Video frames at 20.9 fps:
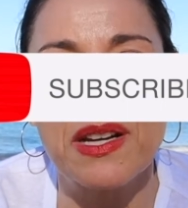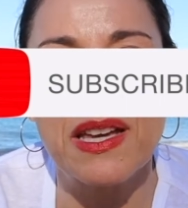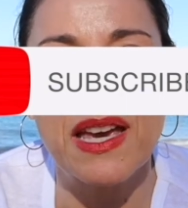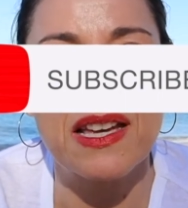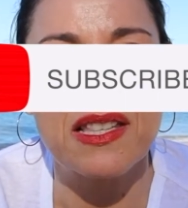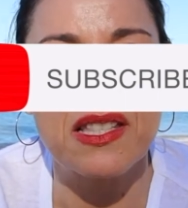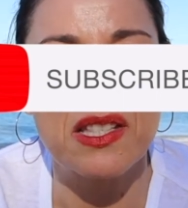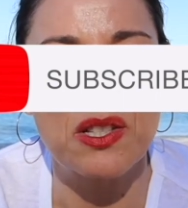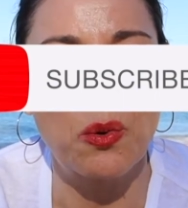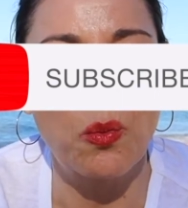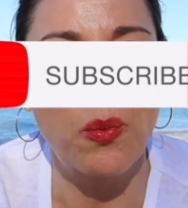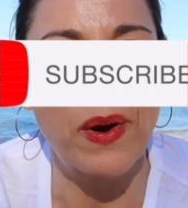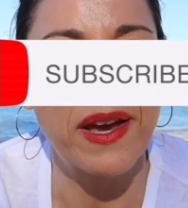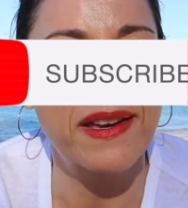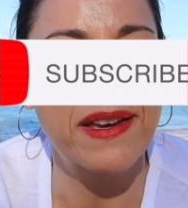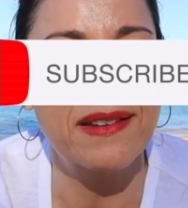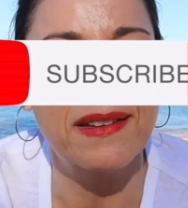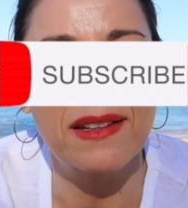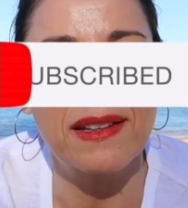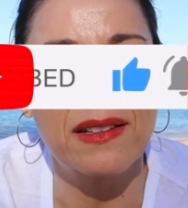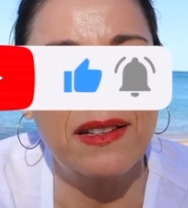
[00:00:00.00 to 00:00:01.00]
has an
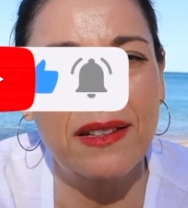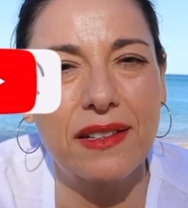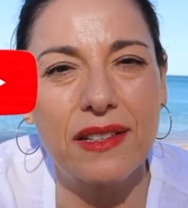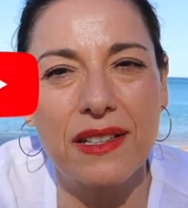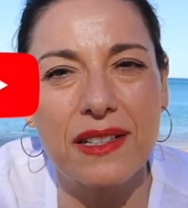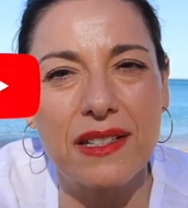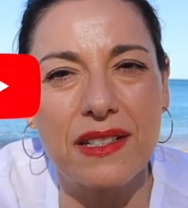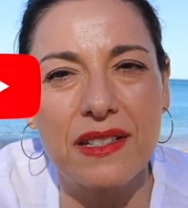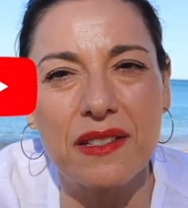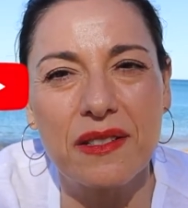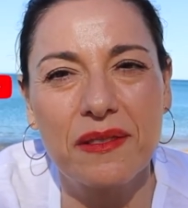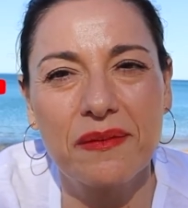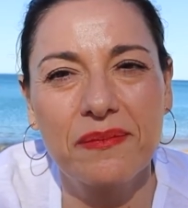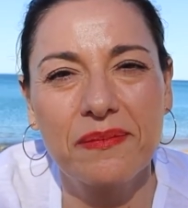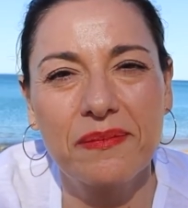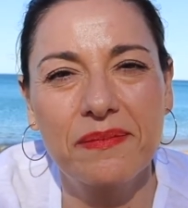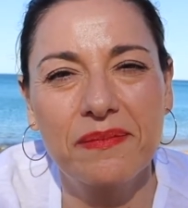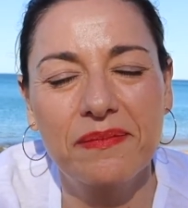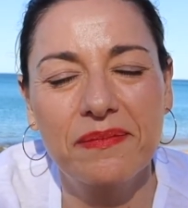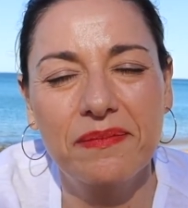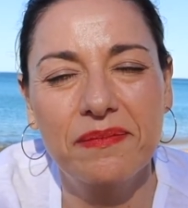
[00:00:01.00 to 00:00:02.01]
awakening like I did.
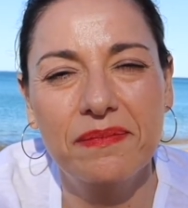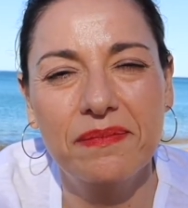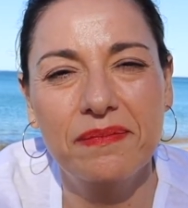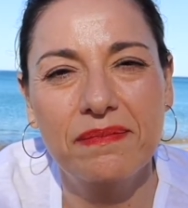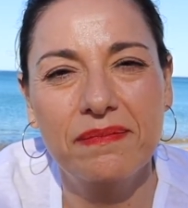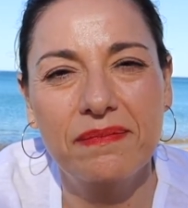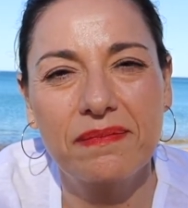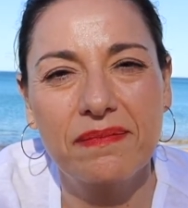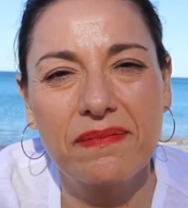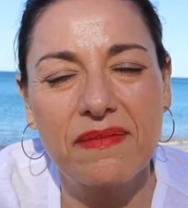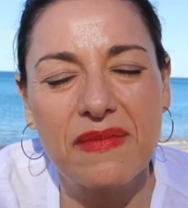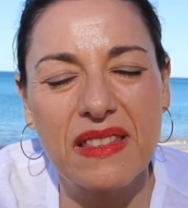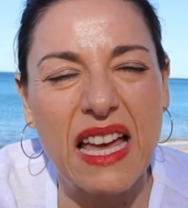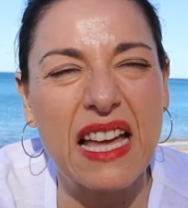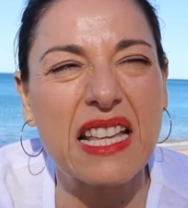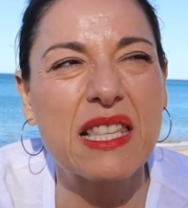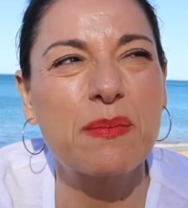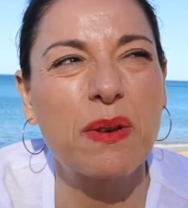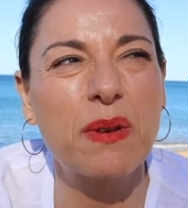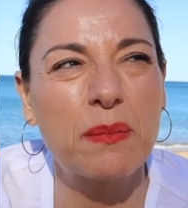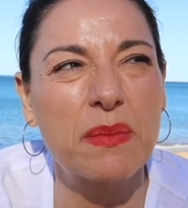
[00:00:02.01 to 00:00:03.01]

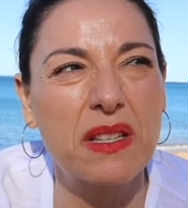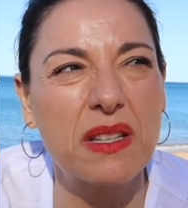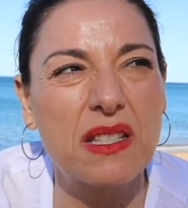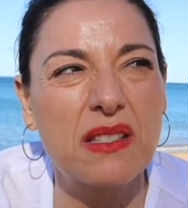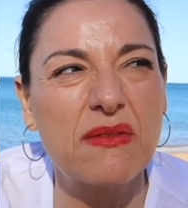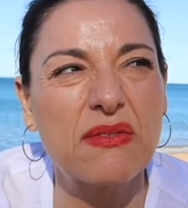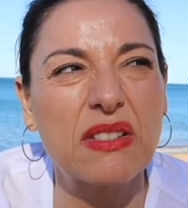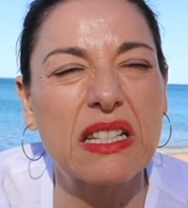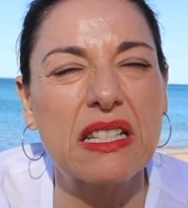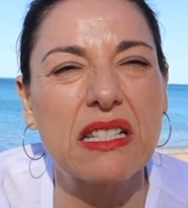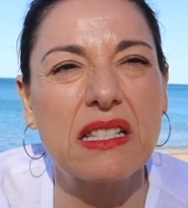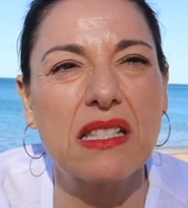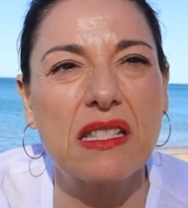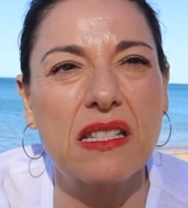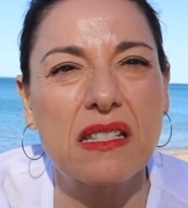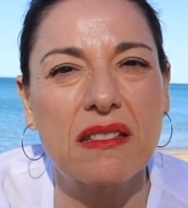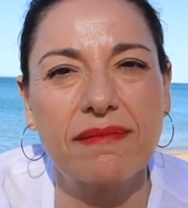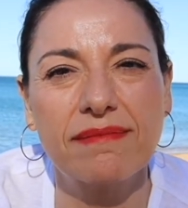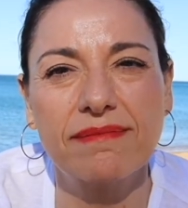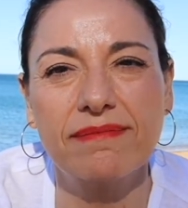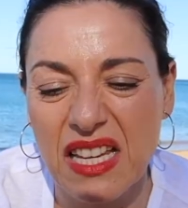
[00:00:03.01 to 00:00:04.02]
That's my biggest fantasy.
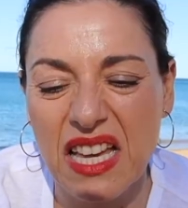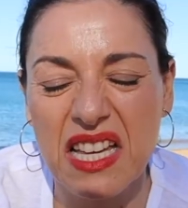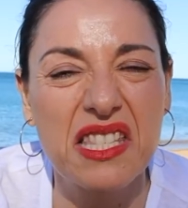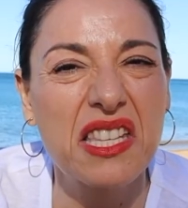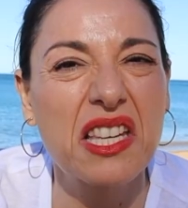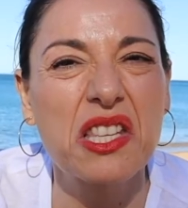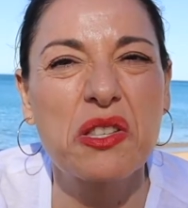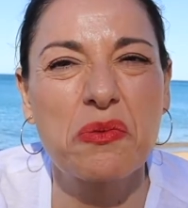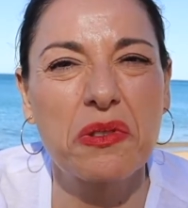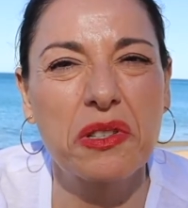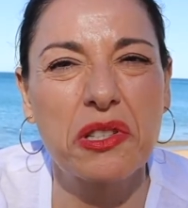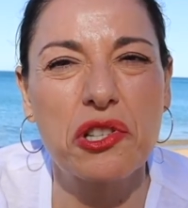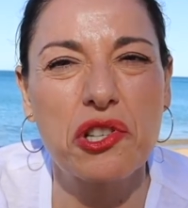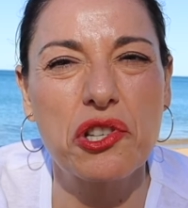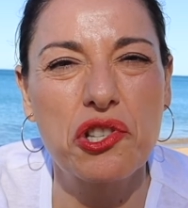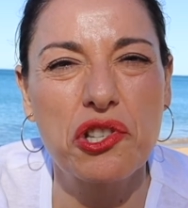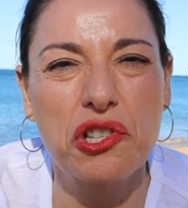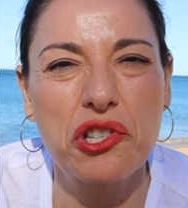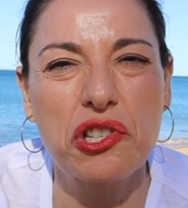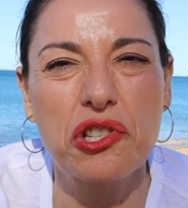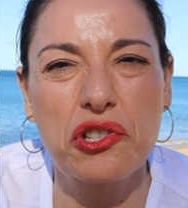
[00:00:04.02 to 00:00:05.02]
That sounds really
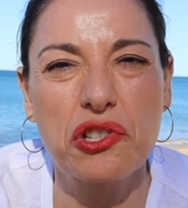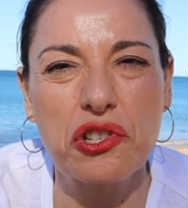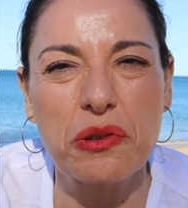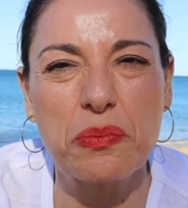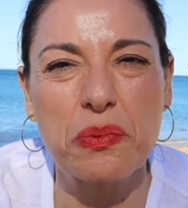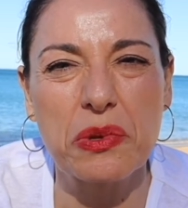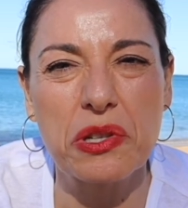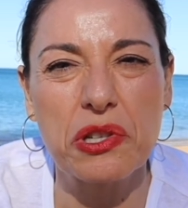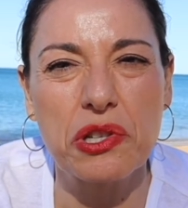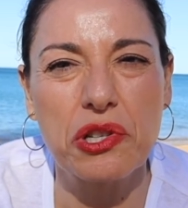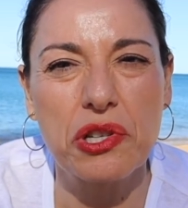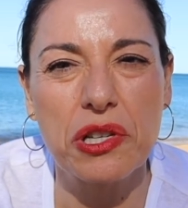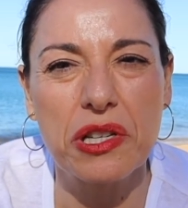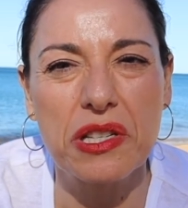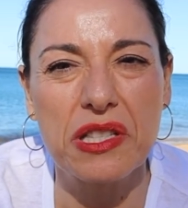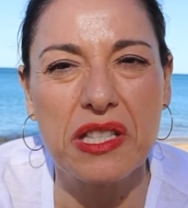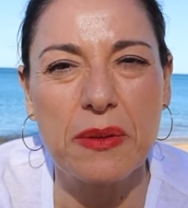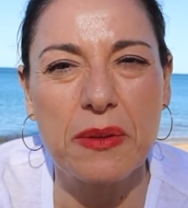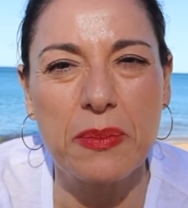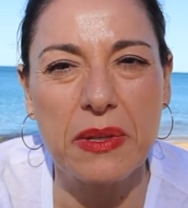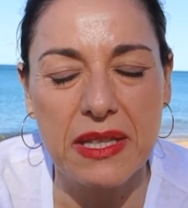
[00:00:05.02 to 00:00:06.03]
stupid and
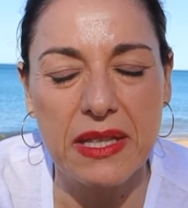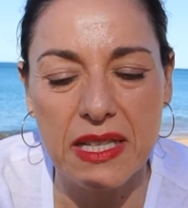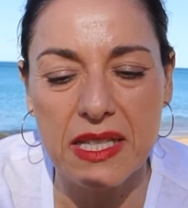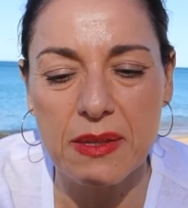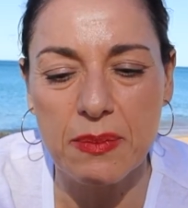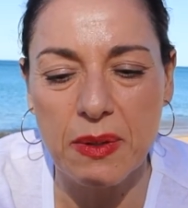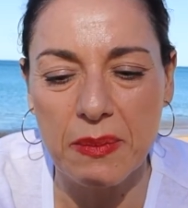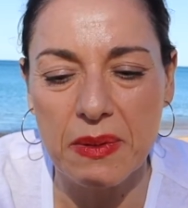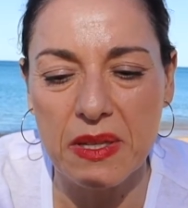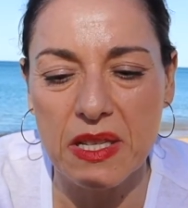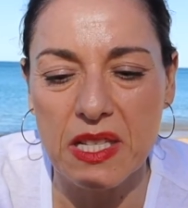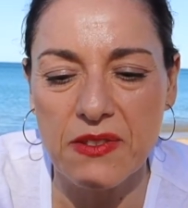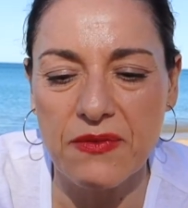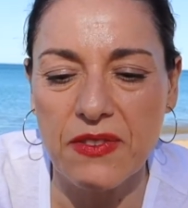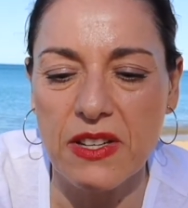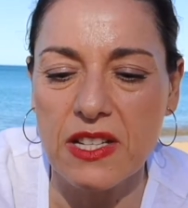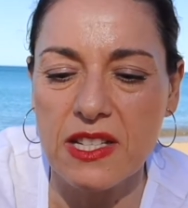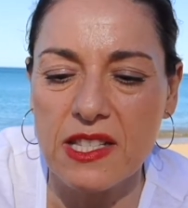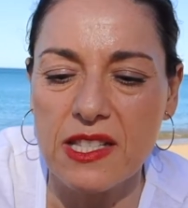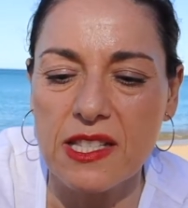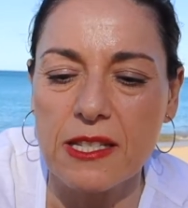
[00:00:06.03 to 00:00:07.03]
cheesy, but that's my biggest
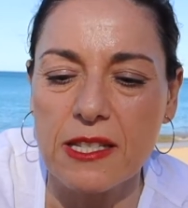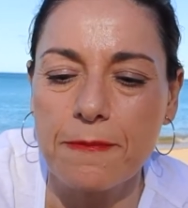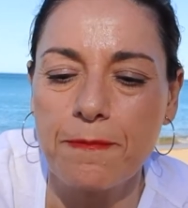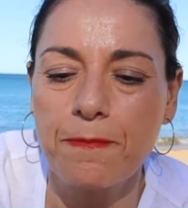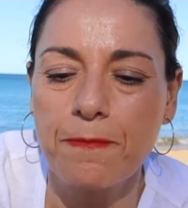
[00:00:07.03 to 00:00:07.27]
fantasy.